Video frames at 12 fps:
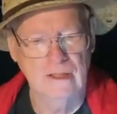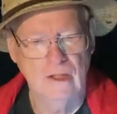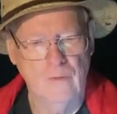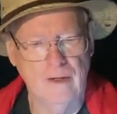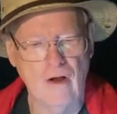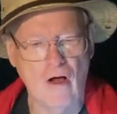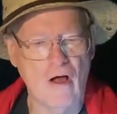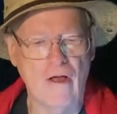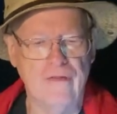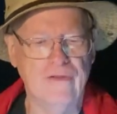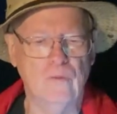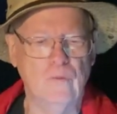when all
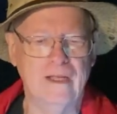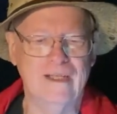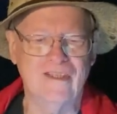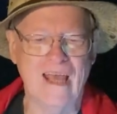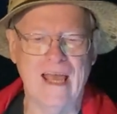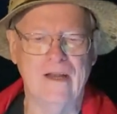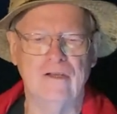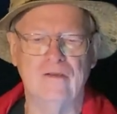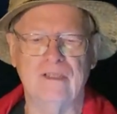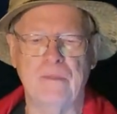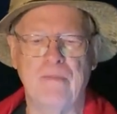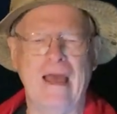that we tend to
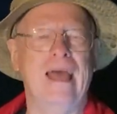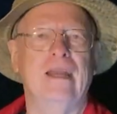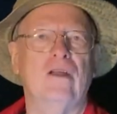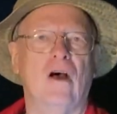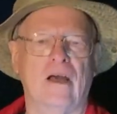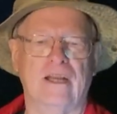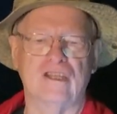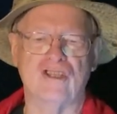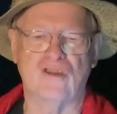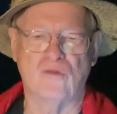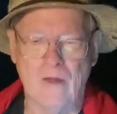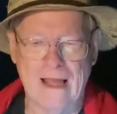depend on is
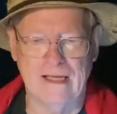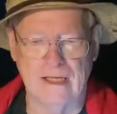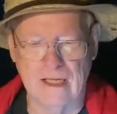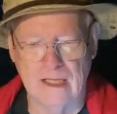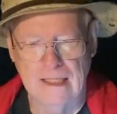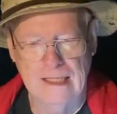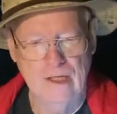threatened,